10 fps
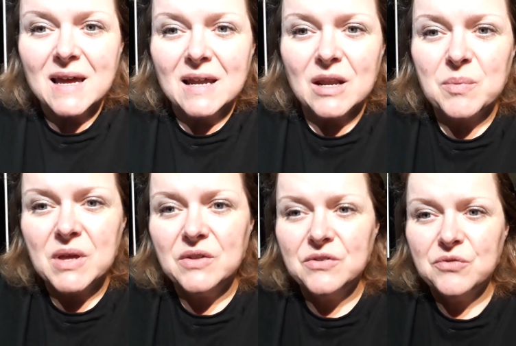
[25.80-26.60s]
Now,
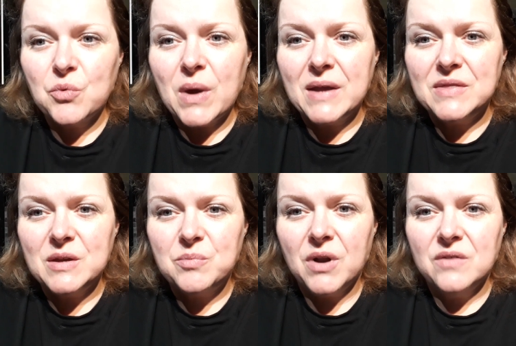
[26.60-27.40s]
because of the way
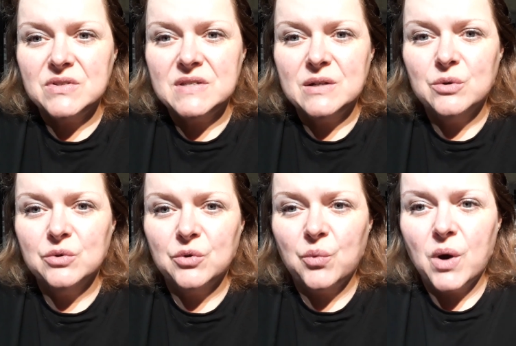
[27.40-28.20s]
the privacy
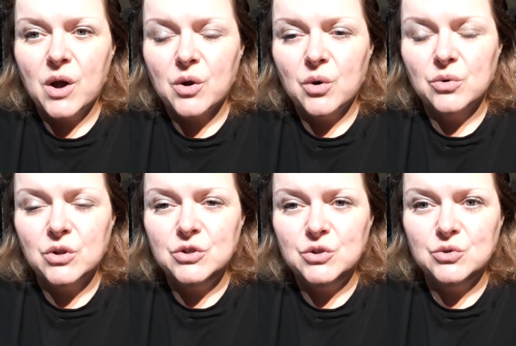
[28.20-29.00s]
laws work on
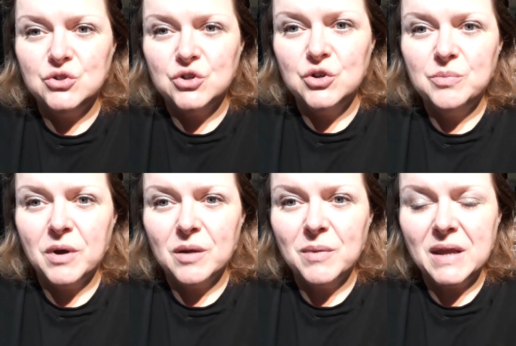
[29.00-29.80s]
YouTube,
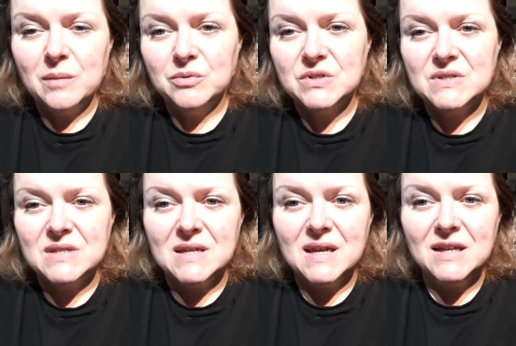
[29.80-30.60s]
I'm unable to
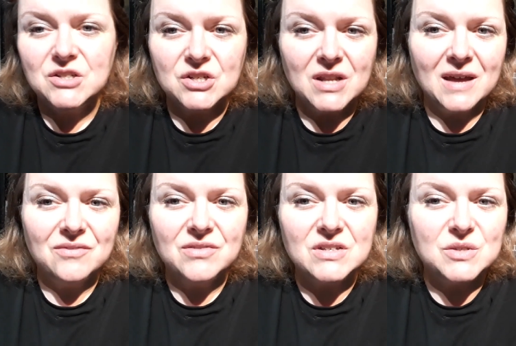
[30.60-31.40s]
see each and
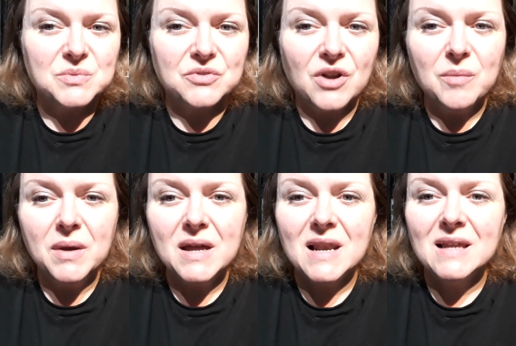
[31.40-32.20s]
every subscriber
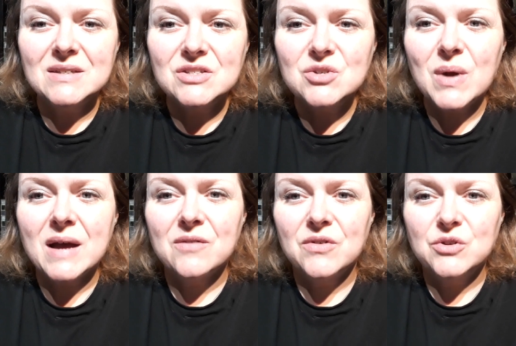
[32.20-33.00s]
unless you
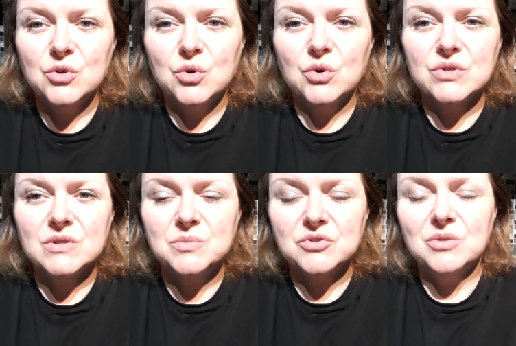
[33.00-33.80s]
have your
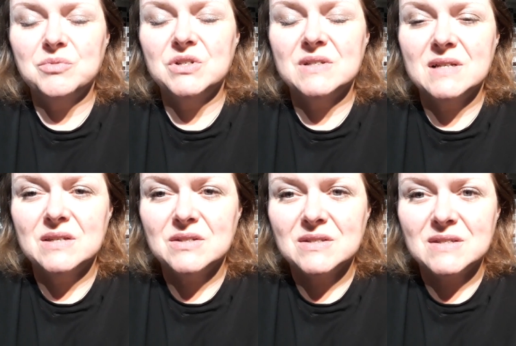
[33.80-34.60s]
subscriptions
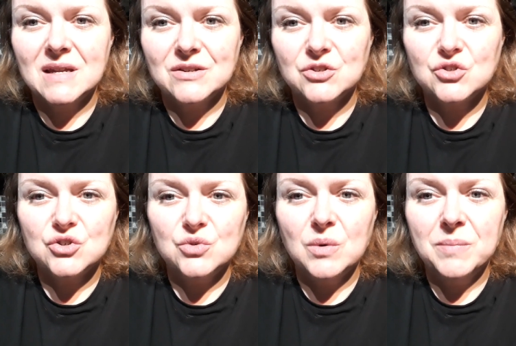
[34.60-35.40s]
list set
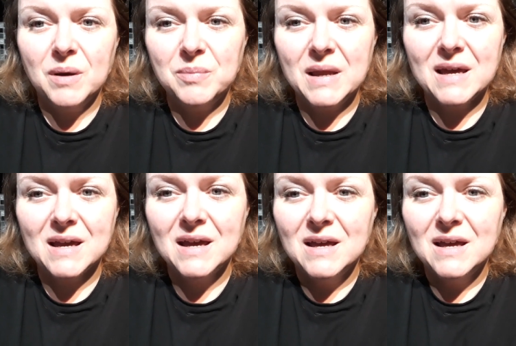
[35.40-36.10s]
to public.